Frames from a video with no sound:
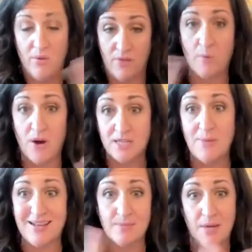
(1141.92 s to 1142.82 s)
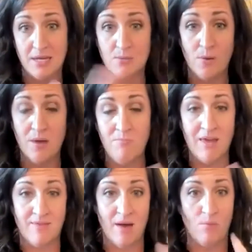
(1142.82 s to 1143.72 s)
prospects, because we
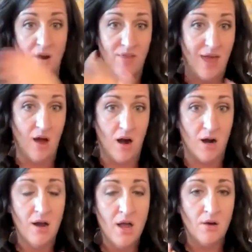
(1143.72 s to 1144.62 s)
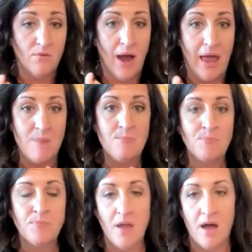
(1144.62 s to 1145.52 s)
meet them where they are, right?
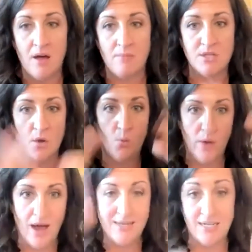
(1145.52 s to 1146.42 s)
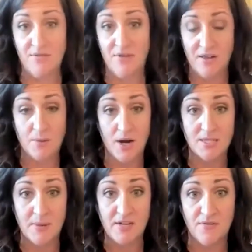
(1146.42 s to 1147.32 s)
So we identify the
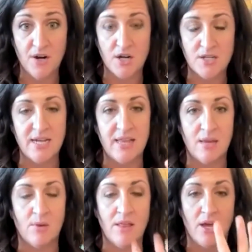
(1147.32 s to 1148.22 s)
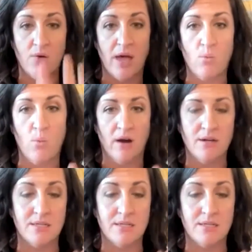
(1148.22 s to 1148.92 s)
prospect first, and then we're like, okay, where does